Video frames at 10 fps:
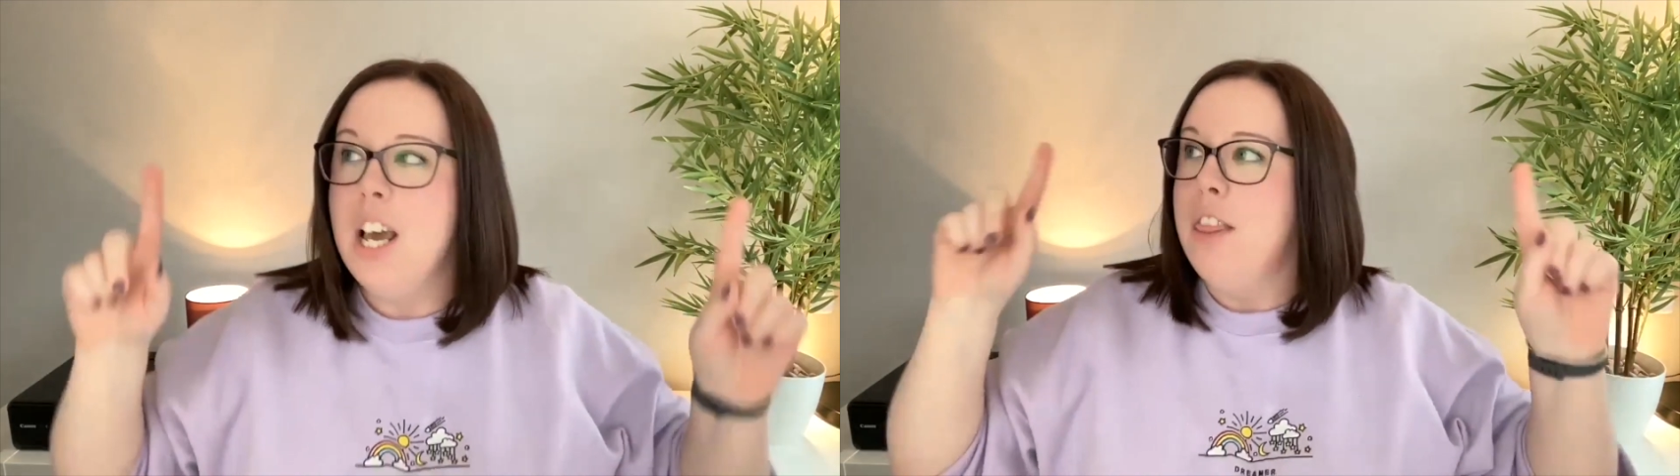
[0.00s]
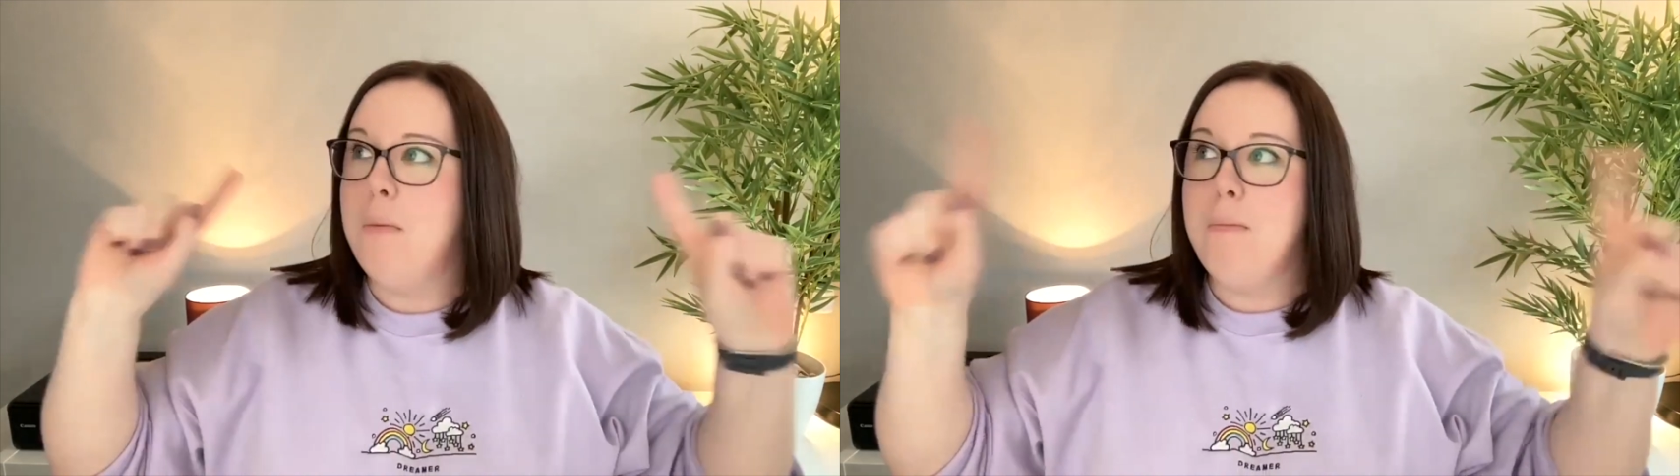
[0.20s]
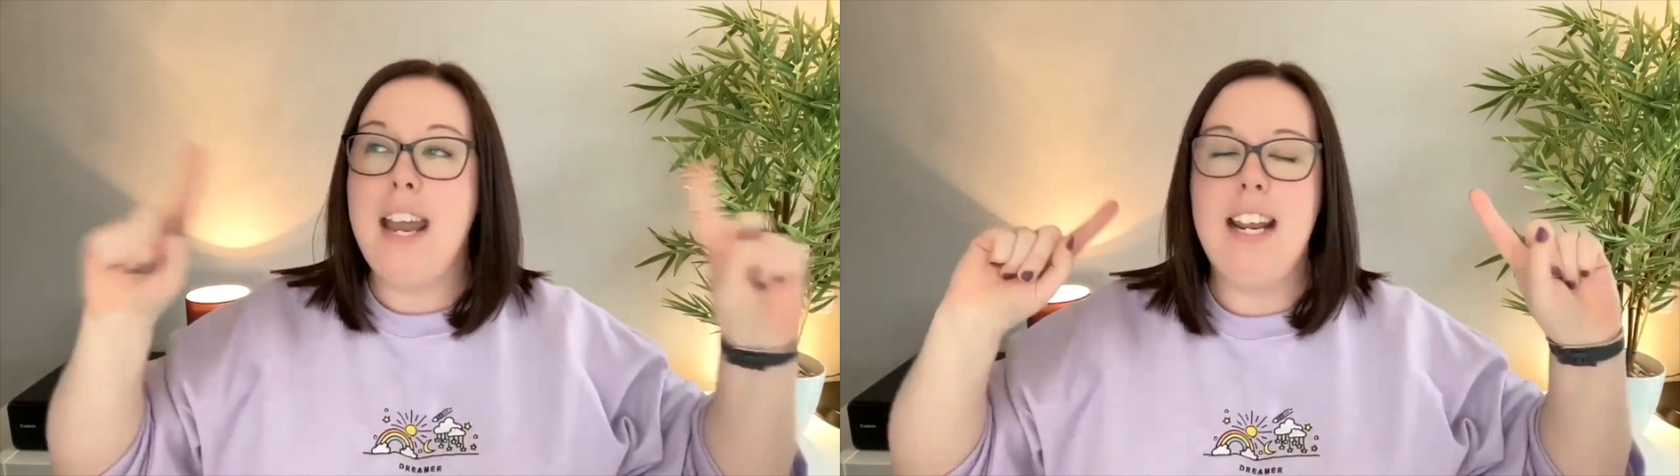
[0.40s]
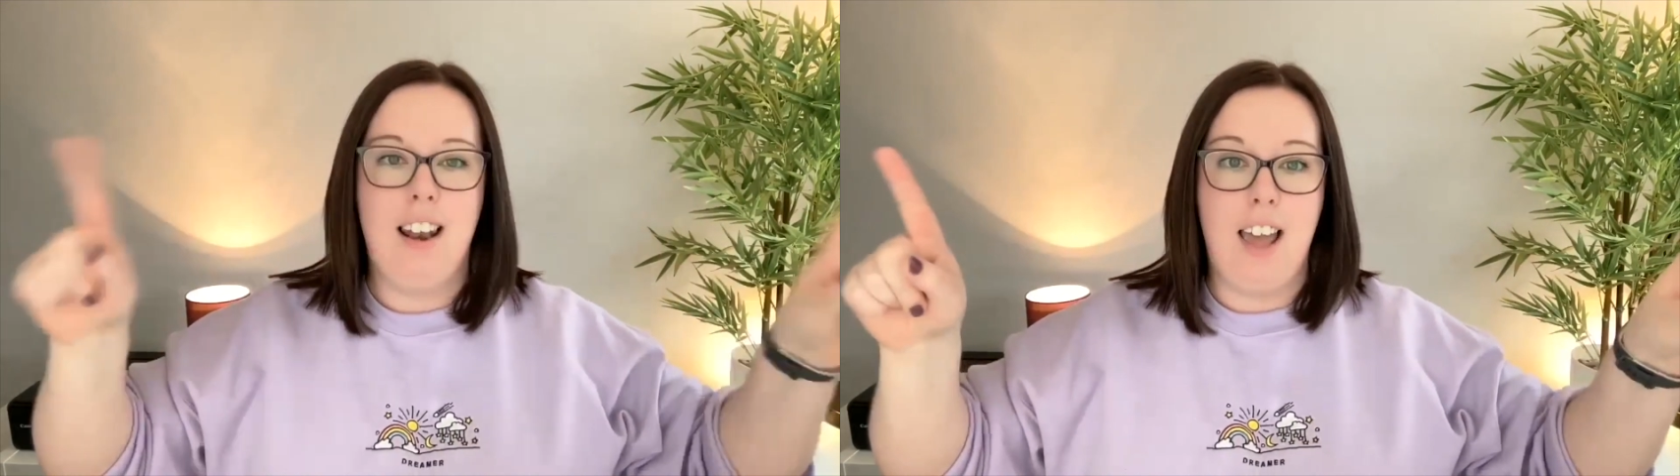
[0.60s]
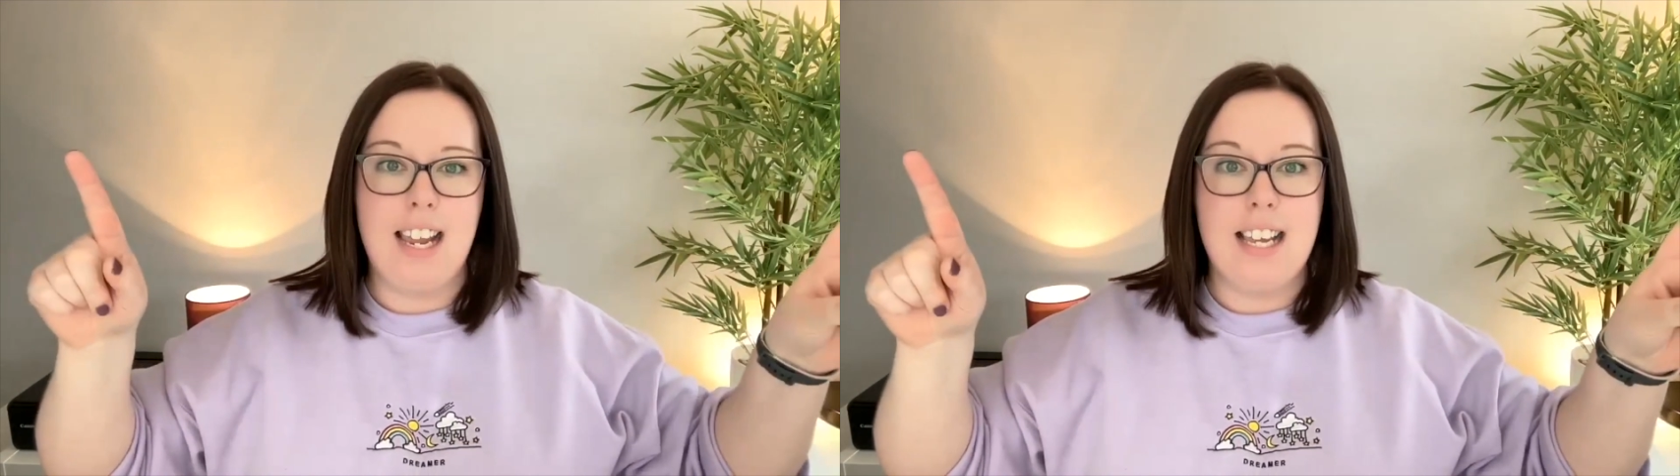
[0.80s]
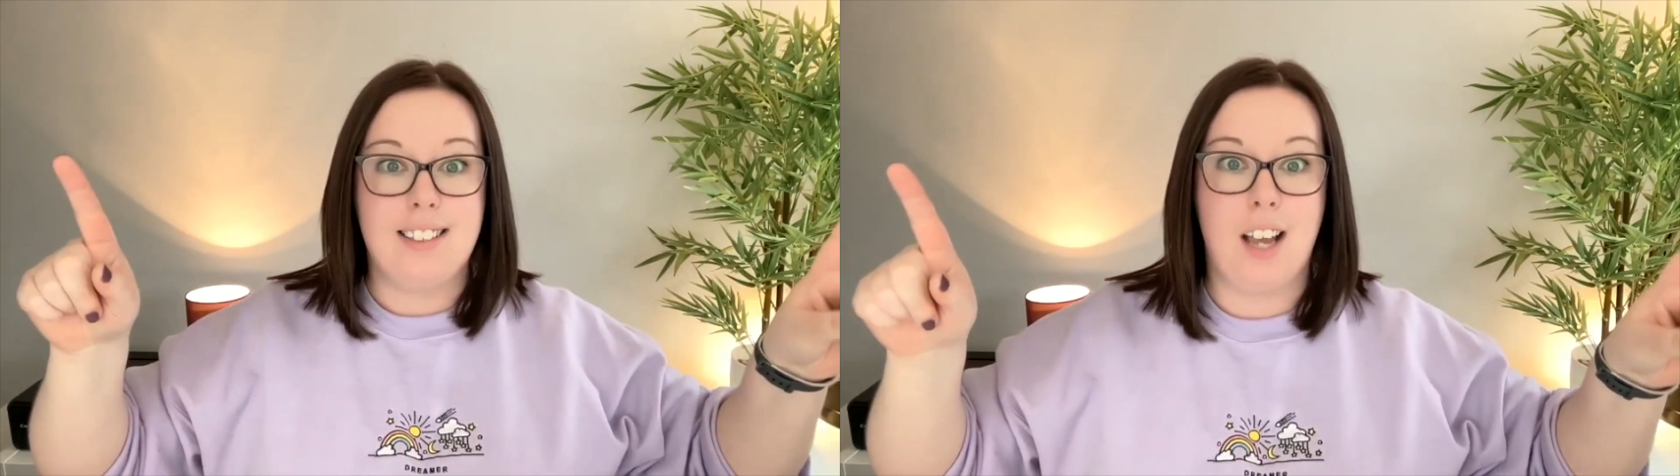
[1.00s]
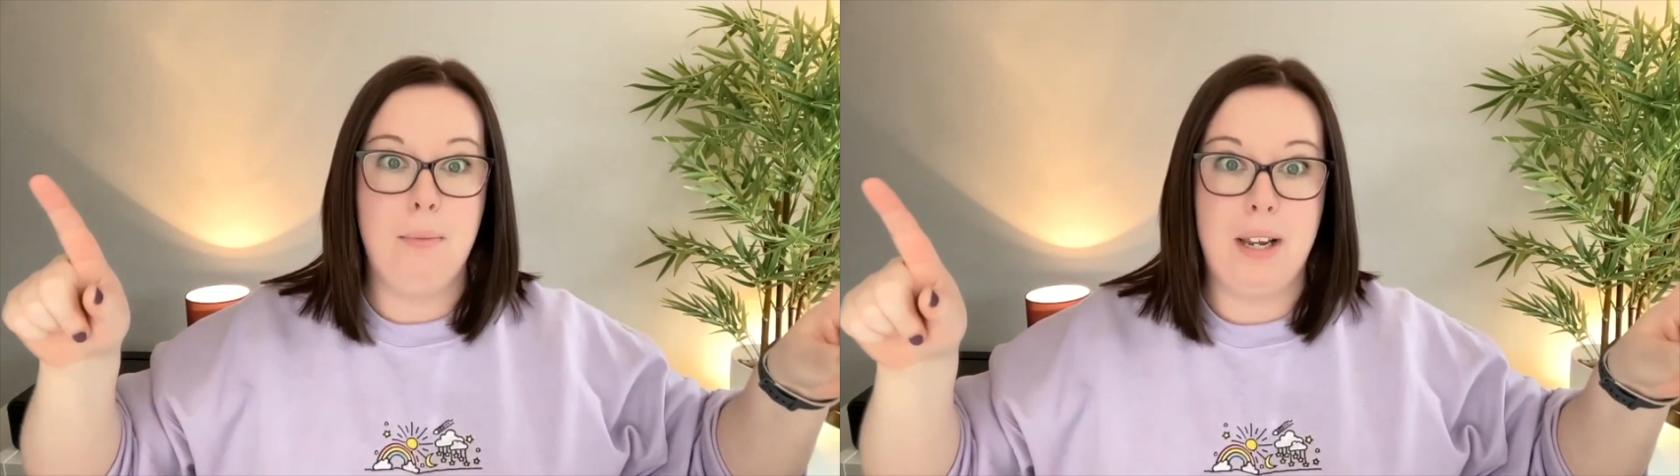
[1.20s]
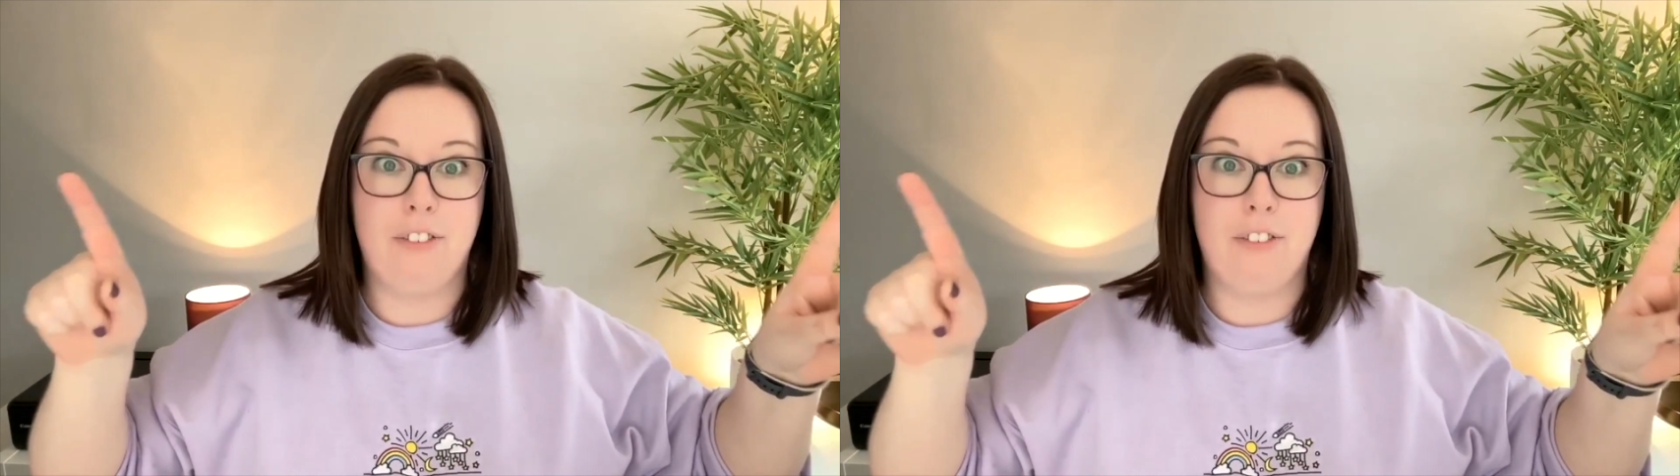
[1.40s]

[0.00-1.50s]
The main light is coming